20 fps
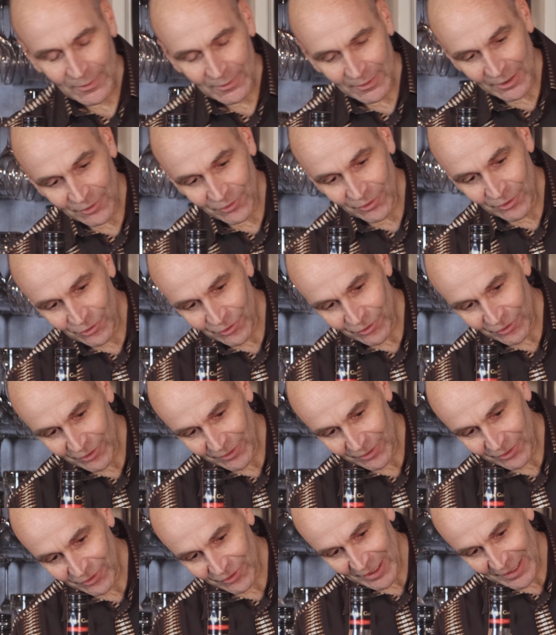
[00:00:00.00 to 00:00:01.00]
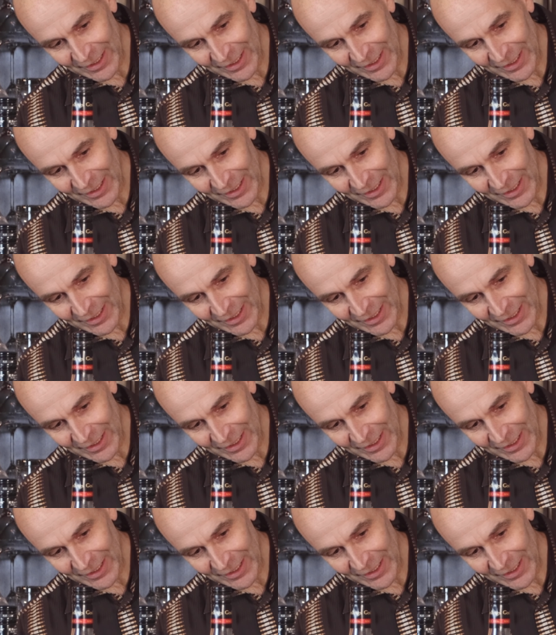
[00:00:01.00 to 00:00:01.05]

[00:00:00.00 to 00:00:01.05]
That's interesting because